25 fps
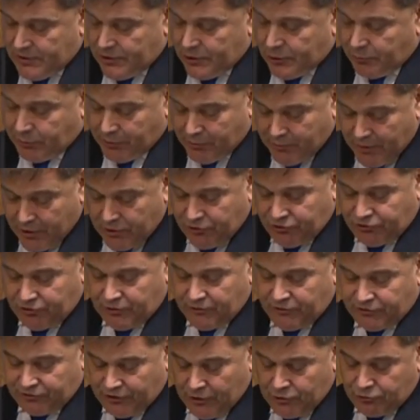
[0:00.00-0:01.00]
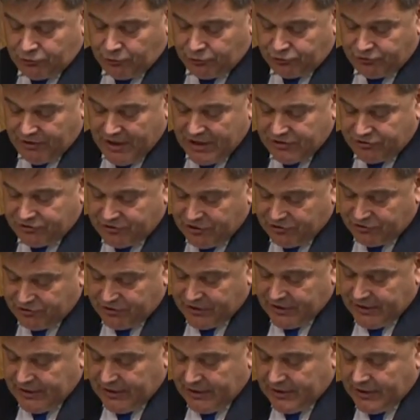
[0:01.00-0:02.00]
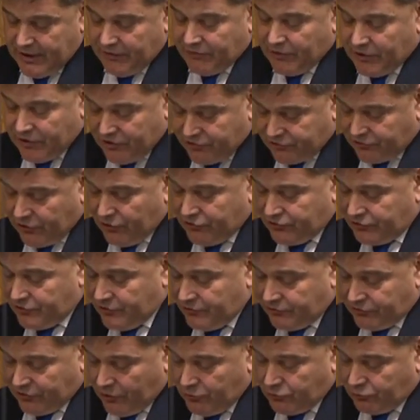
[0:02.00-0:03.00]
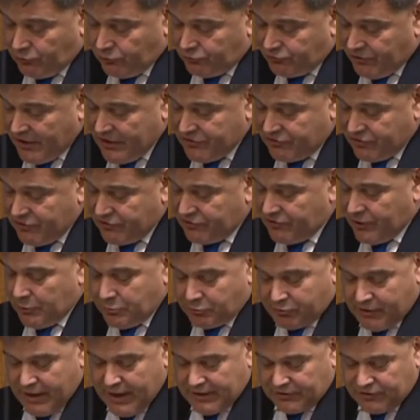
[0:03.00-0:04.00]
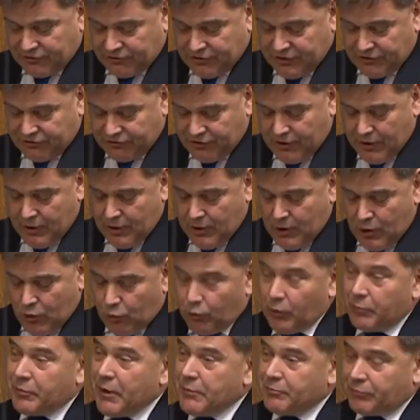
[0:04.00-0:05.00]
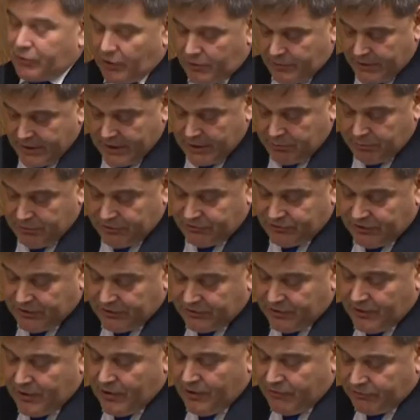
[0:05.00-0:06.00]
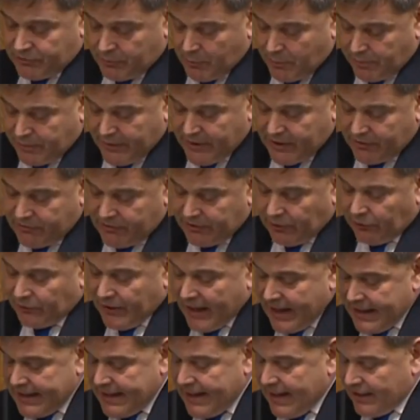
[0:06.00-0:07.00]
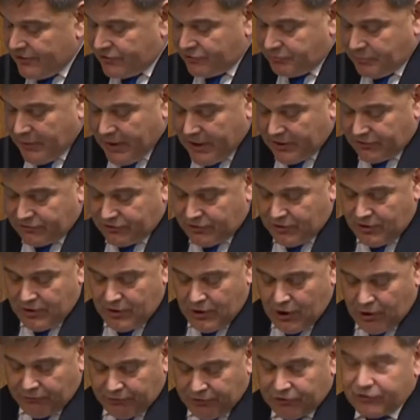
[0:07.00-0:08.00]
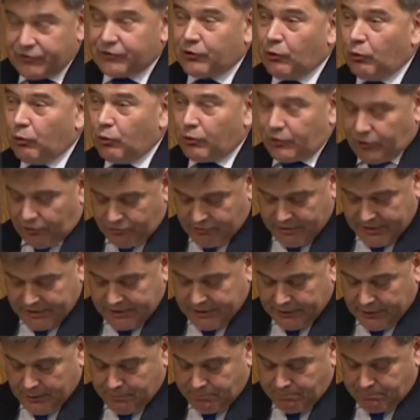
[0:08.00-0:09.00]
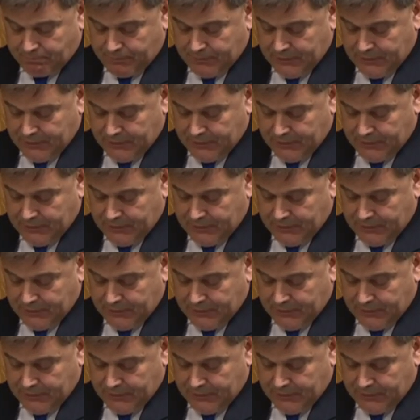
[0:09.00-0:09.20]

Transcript: The promotion of social transitioning and the discussion of social transitioning practices will be prohibited from appearing on any aspect of a school curriculum.